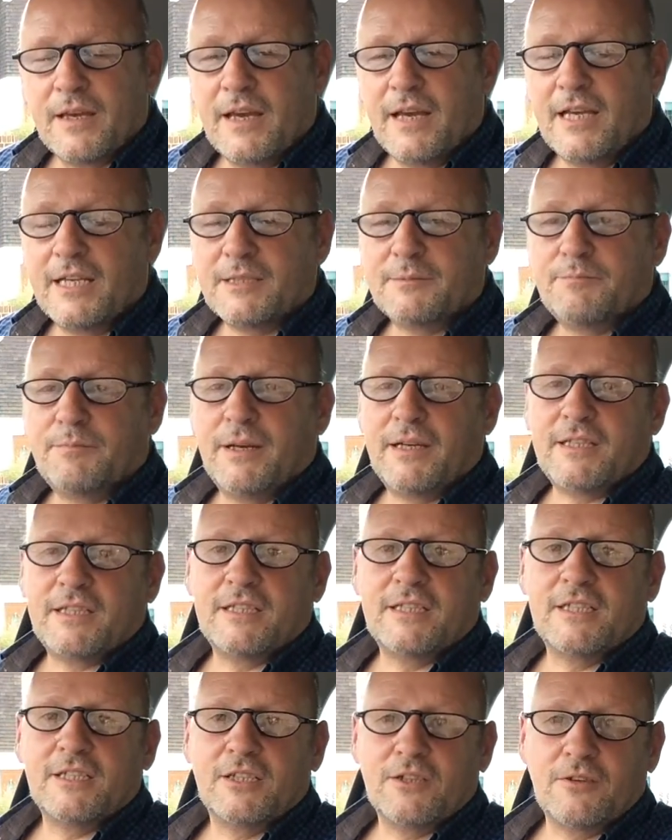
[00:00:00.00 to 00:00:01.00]
It's better
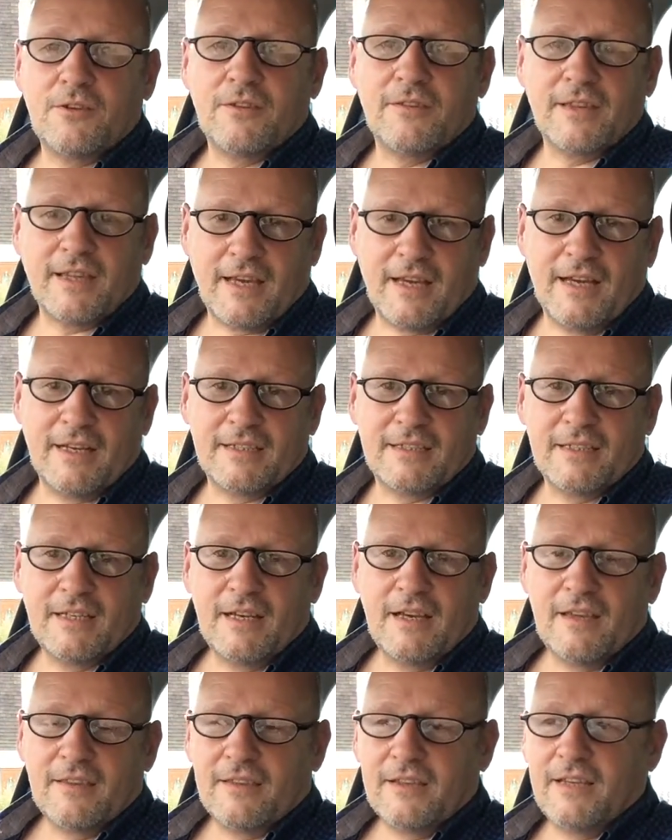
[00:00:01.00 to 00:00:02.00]
to do that
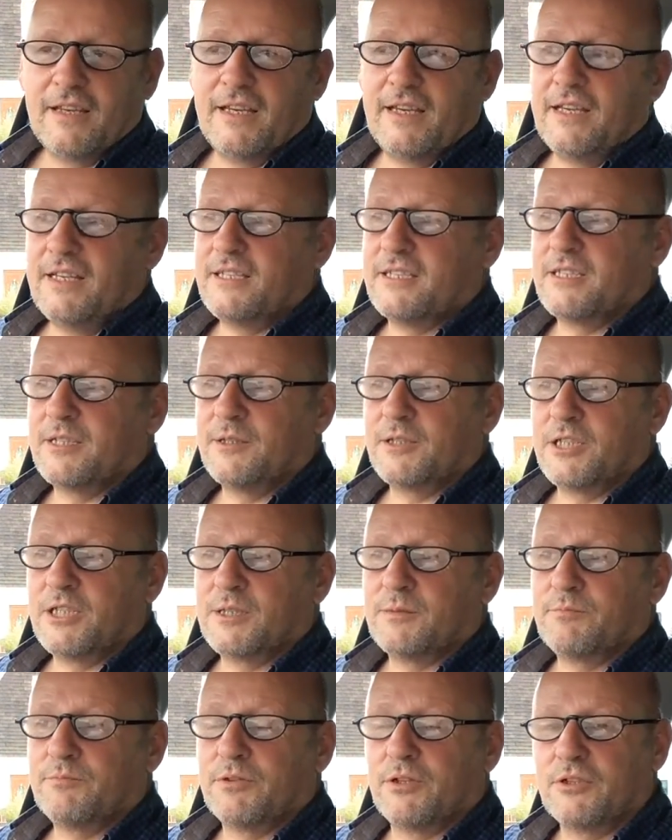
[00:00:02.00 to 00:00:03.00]
than it is to
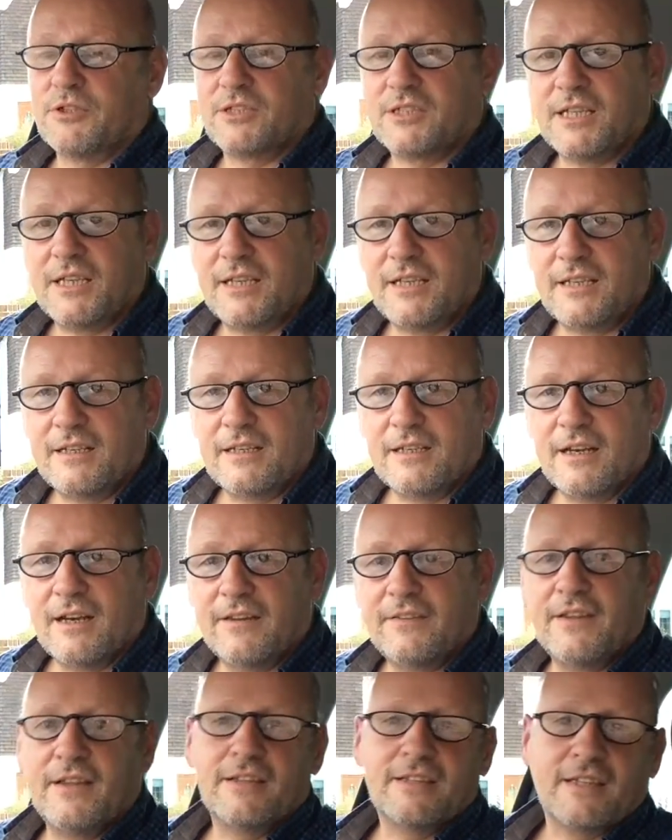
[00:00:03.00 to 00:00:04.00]
just proceed
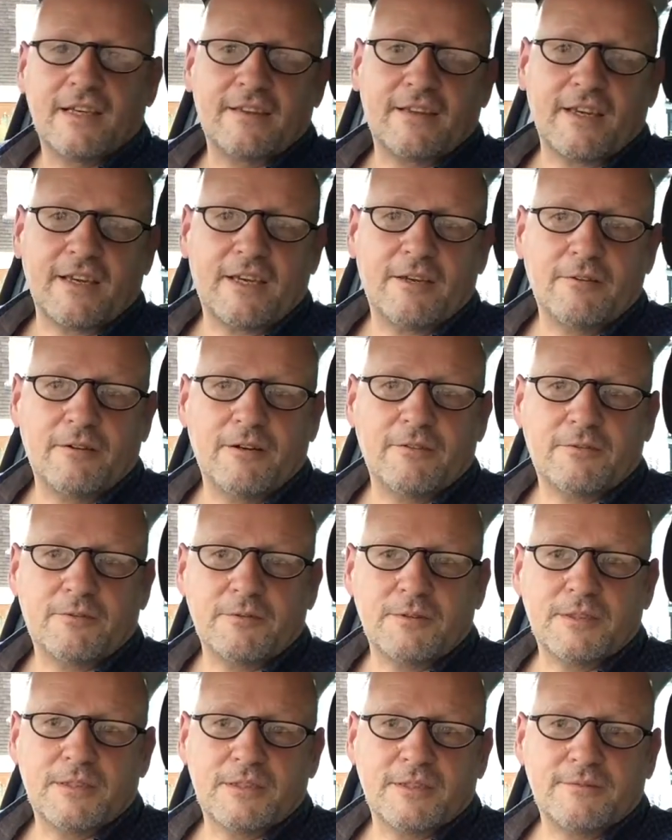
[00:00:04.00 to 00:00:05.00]
and then say thank you
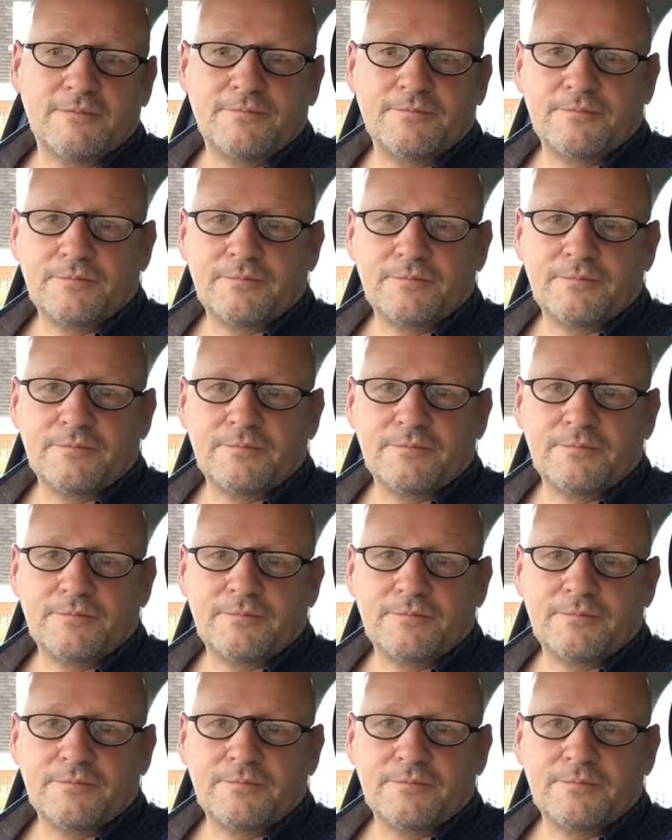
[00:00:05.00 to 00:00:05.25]
afterwards.